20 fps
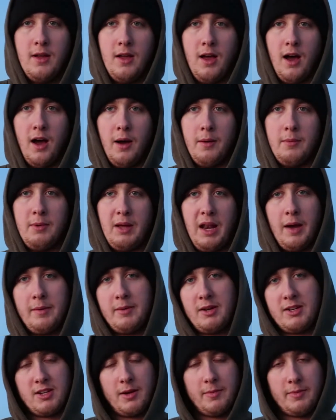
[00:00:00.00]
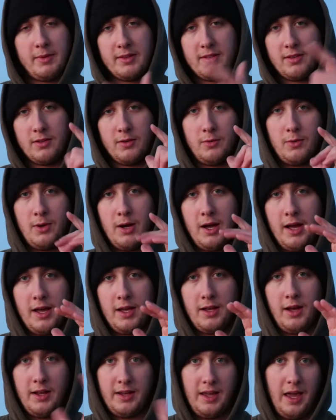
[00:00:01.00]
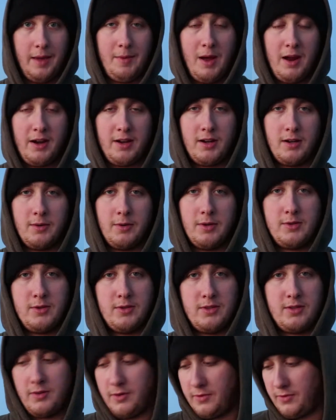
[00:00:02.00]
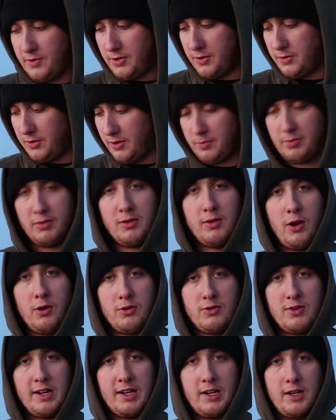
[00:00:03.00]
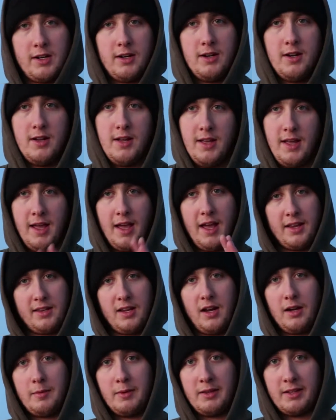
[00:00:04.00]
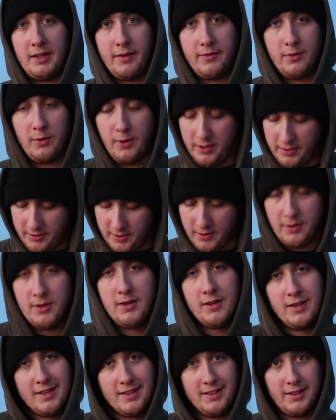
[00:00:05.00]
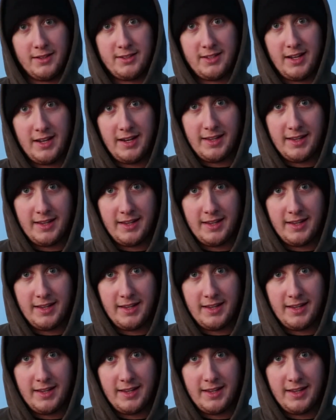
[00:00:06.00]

but now I'm going to jump into why I came out here, which was to review the Pluto Trigger and talk about the giveaway. So let's get